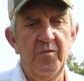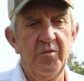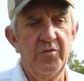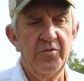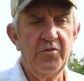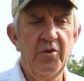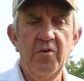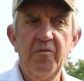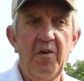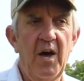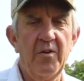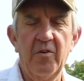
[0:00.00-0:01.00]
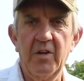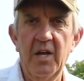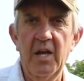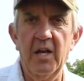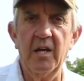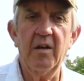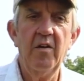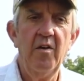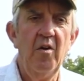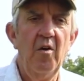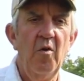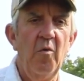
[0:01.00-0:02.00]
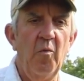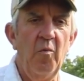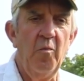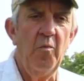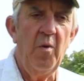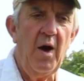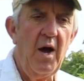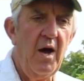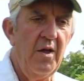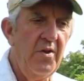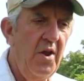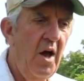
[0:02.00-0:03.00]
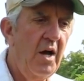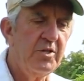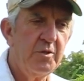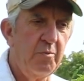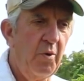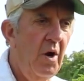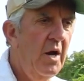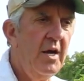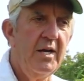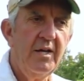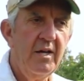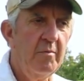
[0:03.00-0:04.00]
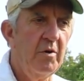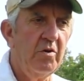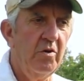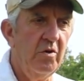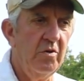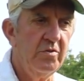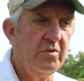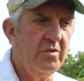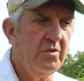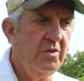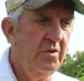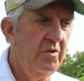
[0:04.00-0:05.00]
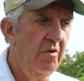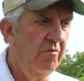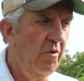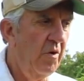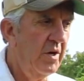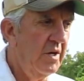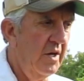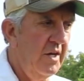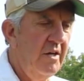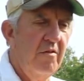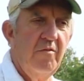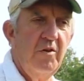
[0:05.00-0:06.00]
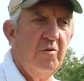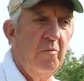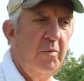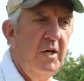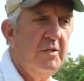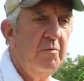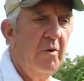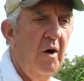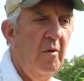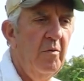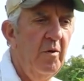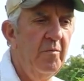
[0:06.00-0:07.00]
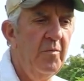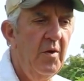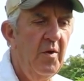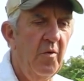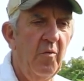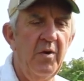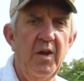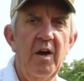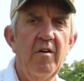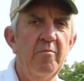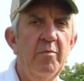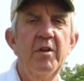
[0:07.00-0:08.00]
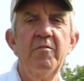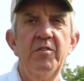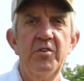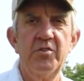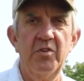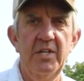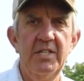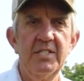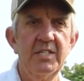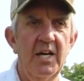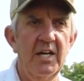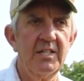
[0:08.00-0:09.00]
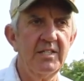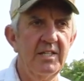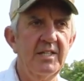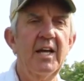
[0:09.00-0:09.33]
certified organic. By not spraying chemicals to avoid an individual pest problem, we now have beneficial insects that